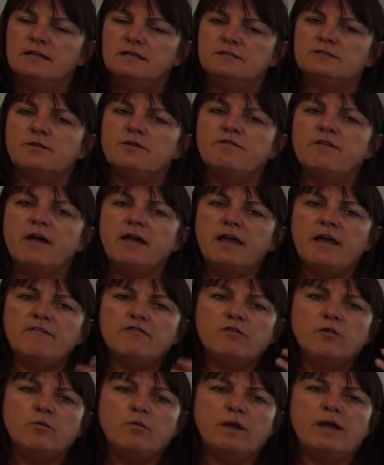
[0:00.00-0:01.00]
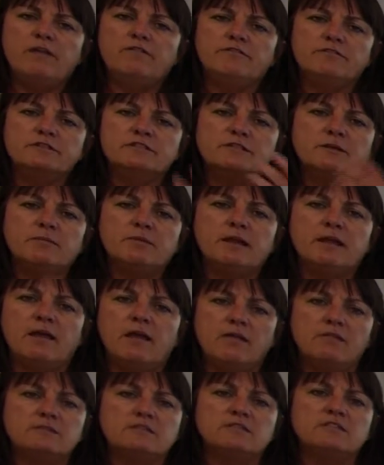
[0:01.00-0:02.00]
So if I have to wait for somebody
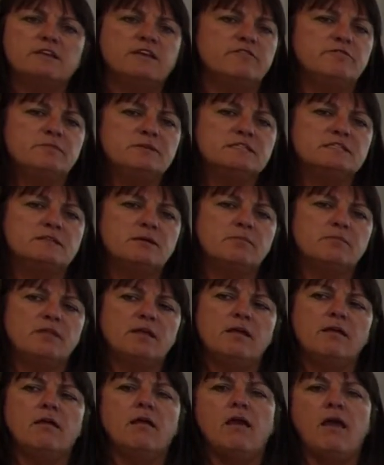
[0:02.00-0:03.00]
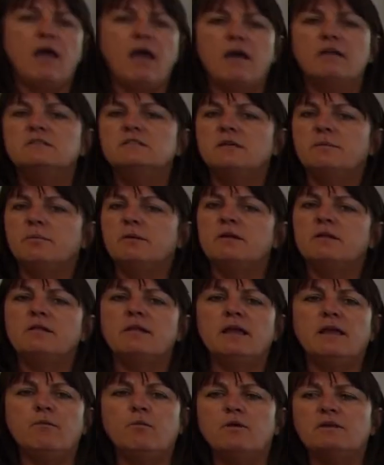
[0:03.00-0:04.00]
else to give me something,
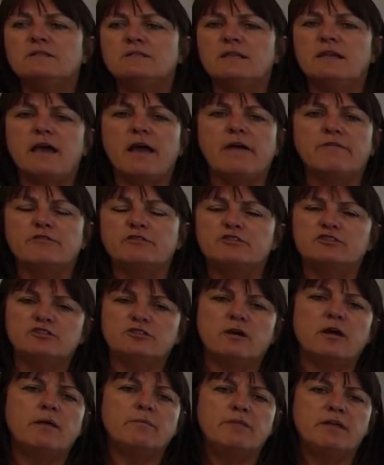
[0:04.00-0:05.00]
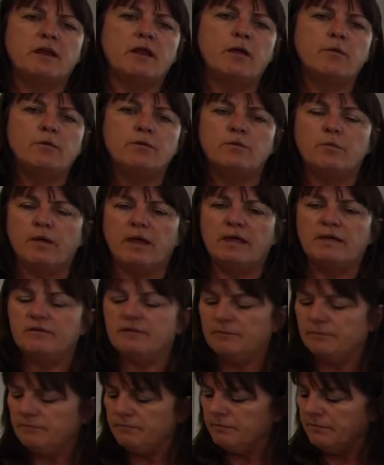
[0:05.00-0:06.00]
typically what's the average time that I would wait?